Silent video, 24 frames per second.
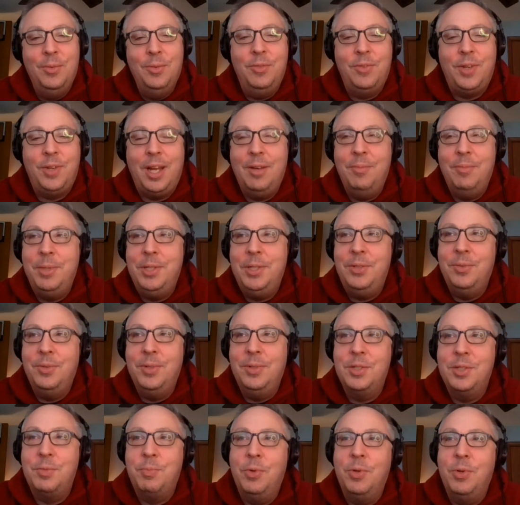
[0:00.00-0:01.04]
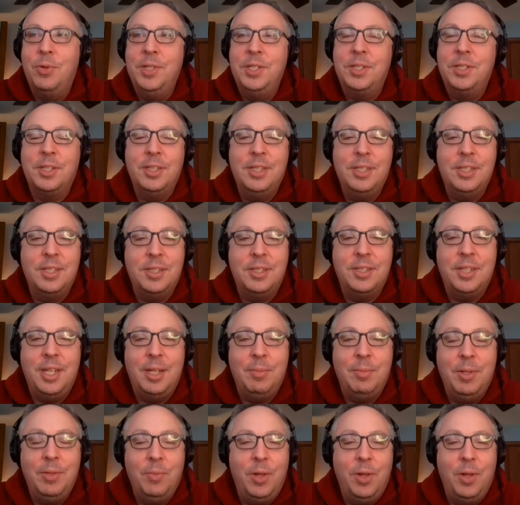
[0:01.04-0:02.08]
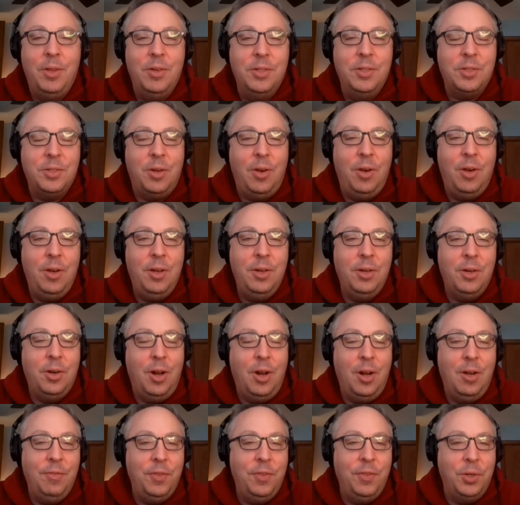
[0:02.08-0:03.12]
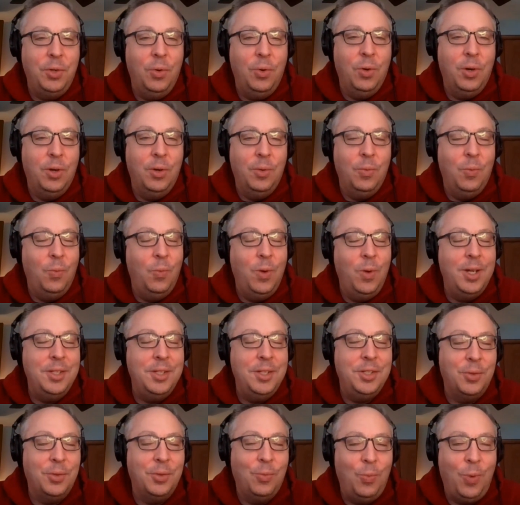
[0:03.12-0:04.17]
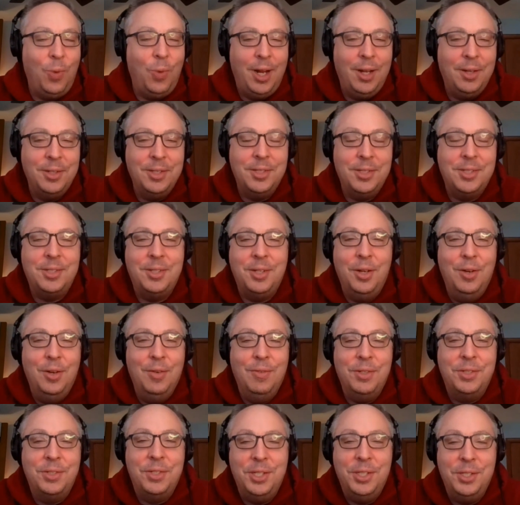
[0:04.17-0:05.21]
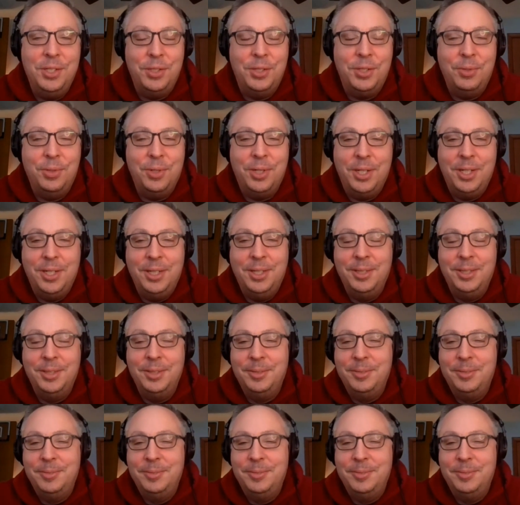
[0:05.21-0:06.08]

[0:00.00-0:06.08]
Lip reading: We've kind of been doing this more recently as a segment, whether it's on or off the court. What is your wildest overseas story?